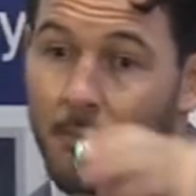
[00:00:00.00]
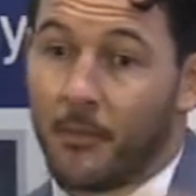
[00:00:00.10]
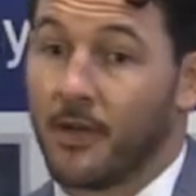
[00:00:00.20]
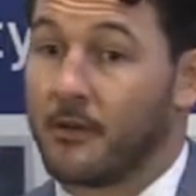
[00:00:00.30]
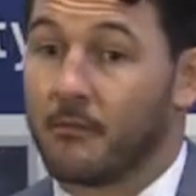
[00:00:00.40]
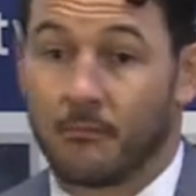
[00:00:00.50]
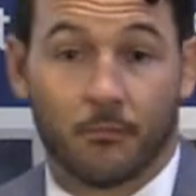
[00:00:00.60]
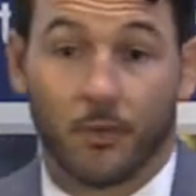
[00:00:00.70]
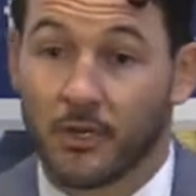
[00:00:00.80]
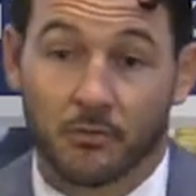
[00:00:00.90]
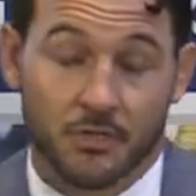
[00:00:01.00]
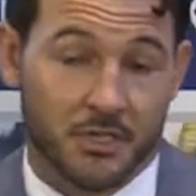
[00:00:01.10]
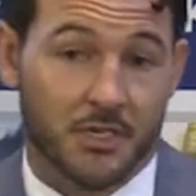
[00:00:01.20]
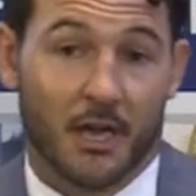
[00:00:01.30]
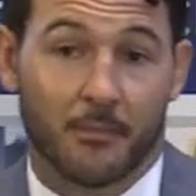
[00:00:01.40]
But we don't
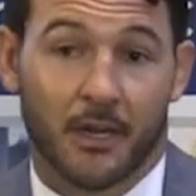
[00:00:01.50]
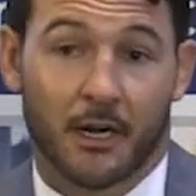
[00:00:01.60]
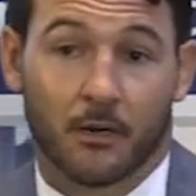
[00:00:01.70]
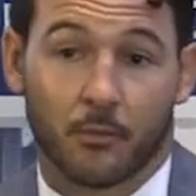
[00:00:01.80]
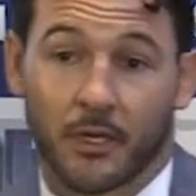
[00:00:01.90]
just stop there.